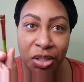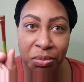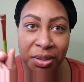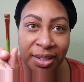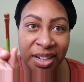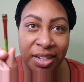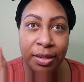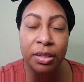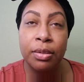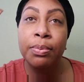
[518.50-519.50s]
what that
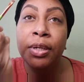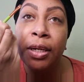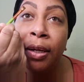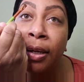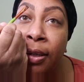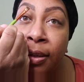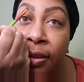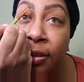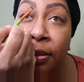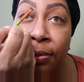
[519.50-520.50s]
is. But
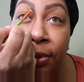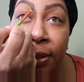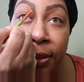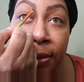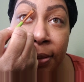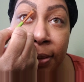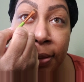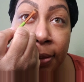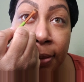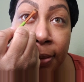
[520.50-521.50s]
you just want to use
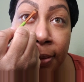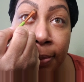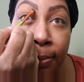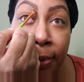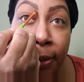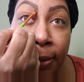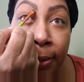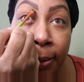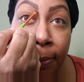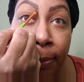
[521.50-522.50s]
just a
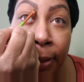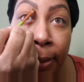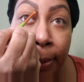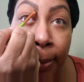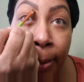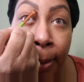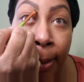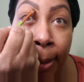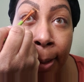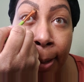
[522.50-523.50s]
small amount.
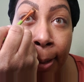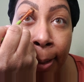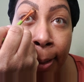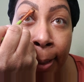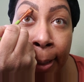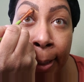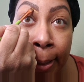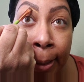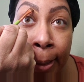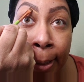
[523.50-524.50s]

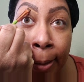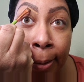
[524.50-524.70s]
And